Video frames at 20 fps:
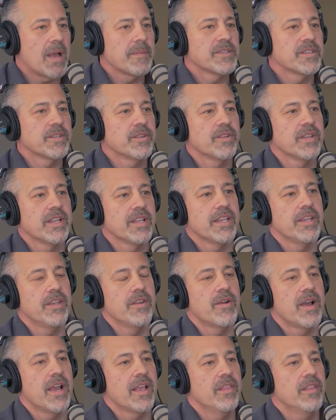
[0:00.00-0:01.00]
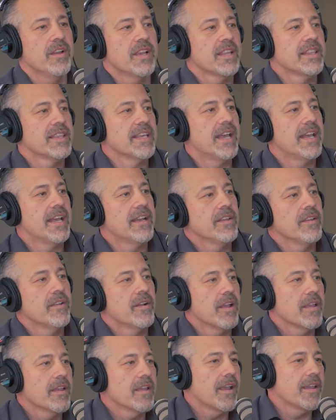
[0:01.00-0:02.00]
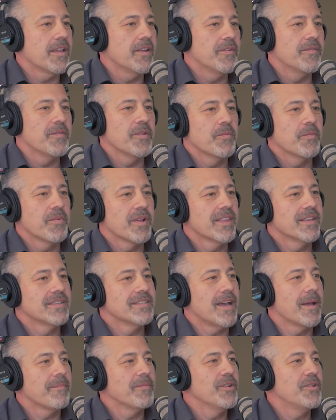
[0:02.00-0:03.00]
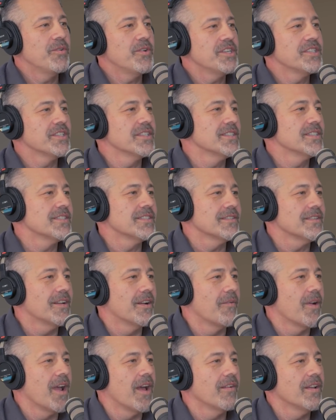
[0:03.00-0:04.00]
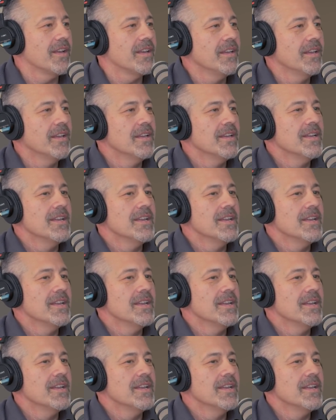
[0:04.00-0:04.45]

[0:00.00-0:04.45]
Absolutely. You know, I look at that. you know, I, I interviewed one of the top nutritionists around, and